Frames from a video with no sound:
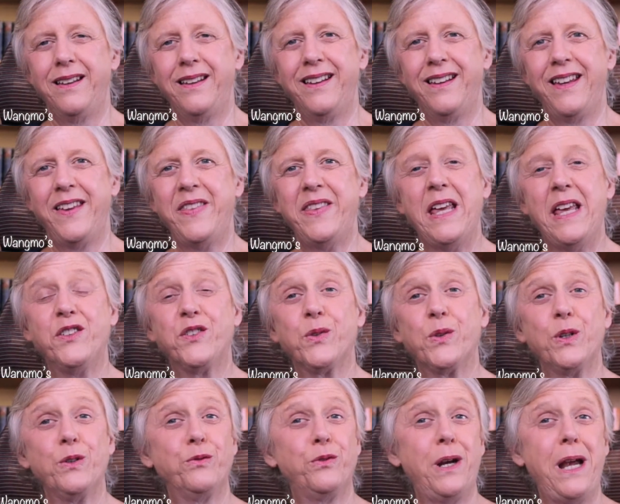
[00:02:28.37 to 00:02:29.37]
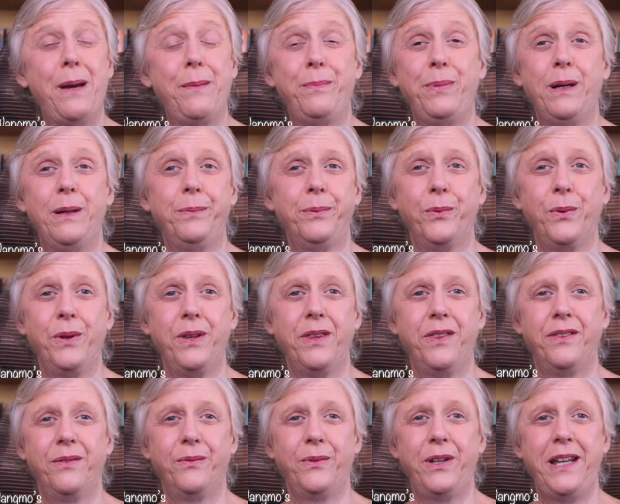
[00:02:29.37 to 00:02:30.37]
then sort of wrap up with
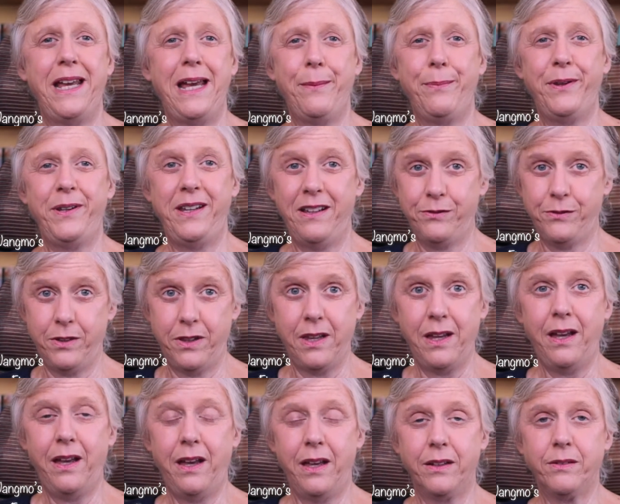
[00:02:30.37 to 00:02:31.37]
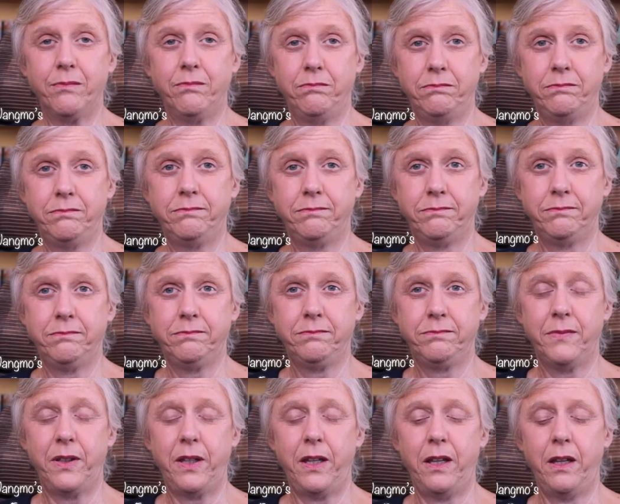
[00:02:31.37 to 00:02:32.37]
what happened after that,
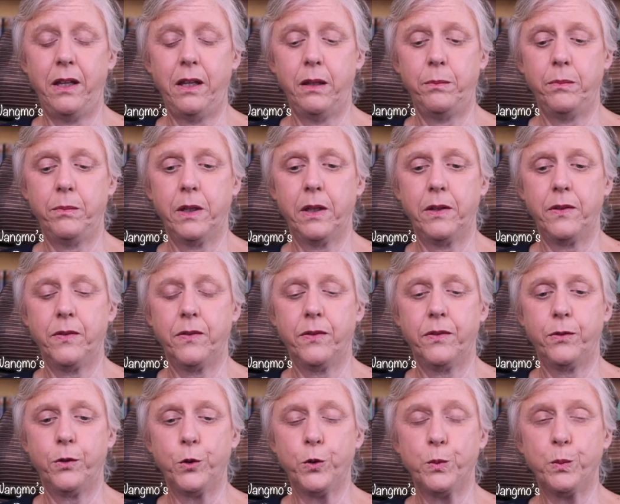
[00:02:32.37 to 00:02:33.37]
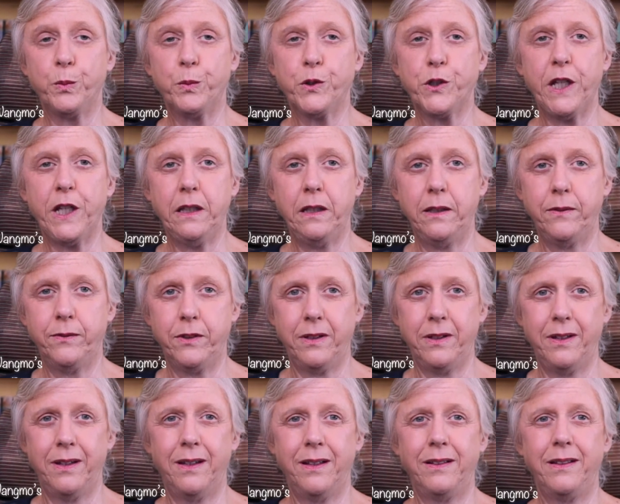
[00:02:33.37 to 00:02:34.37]
because Dudjom Rinpoche lived
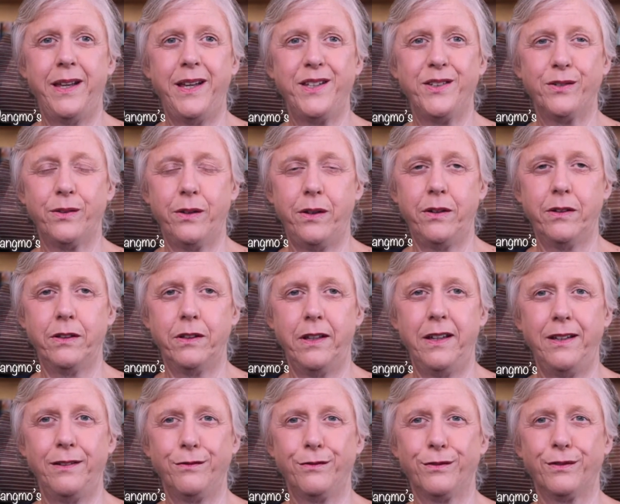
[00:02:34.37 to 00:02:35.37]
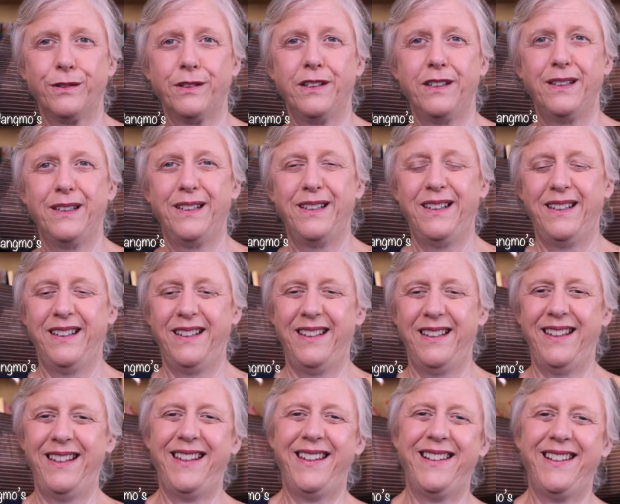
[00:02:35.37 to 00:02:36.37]
a nice long life,
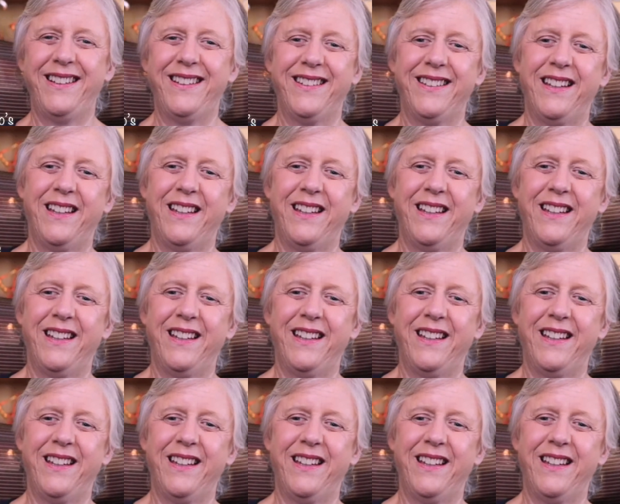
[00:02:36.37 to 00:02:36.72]
and